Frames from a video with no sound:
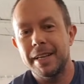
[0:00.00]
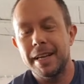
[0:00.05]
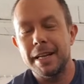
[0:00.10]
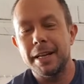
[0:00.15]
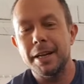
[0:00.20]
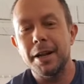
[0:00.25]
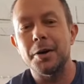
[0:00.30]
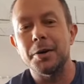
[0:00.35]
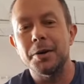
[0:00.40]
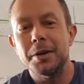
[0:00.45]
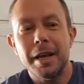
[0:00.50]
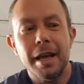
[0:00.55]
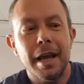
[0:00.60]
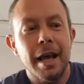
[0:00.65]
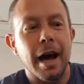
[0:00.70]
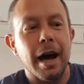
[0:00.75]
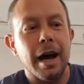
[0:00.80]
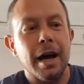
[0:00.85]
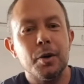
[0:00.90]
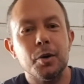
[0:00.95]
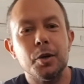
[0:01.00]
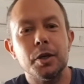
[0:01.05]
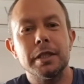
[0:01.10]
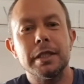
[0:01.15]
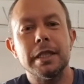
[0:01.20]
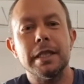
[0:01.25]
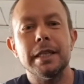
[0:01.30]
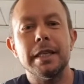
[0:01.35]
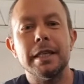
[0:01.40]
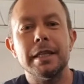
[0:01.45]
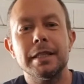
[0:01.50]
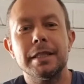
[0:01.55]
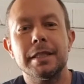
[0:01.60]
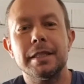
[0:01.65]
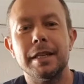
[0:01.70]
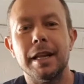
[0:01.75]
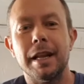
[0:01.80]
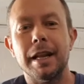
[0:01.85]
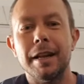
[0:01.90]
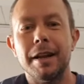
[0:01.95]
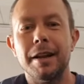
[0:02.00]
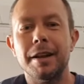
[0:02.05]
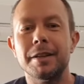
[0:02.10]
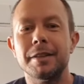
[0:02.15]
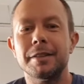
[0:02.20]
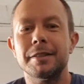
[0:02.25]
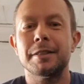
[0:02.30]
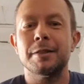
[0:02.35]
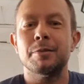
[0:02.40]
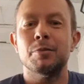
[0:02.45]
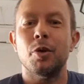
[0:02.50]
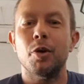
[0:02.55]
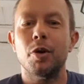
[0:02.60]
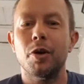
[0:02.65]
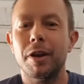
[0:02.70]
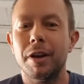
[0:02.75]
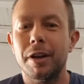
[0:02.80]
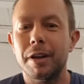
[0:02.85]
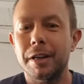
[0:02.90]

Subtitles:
No, I was in this little small